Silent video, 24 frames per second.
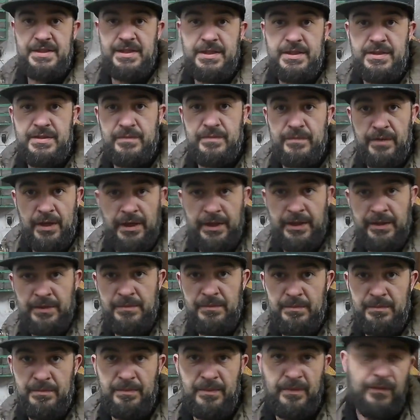engine running
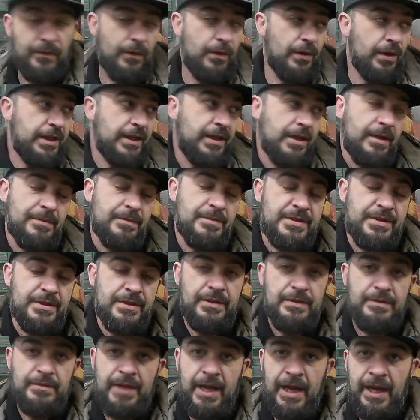before it comes to
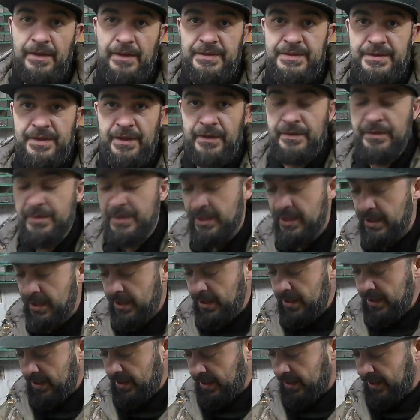you now. So
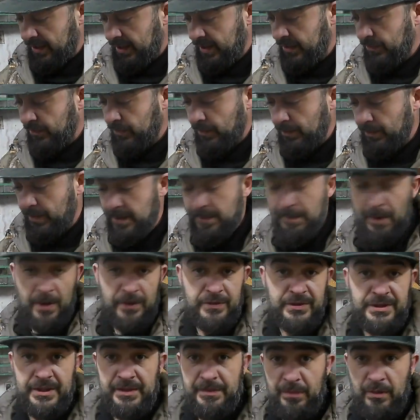it will be
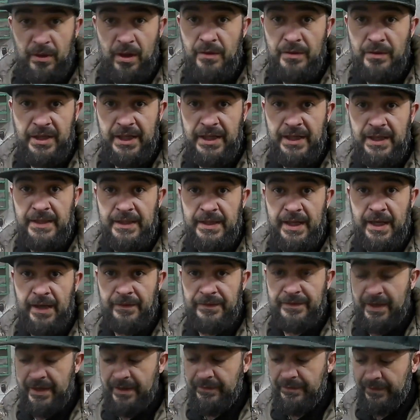mostly broke in now,
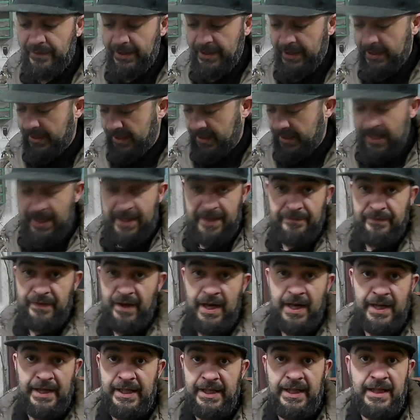thankfully, and then I can
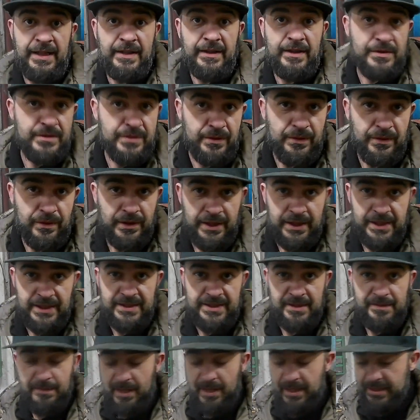find any of those oil leaks
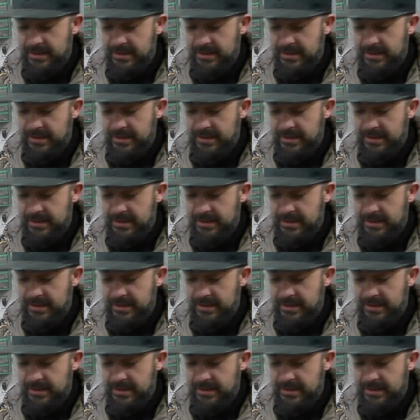that might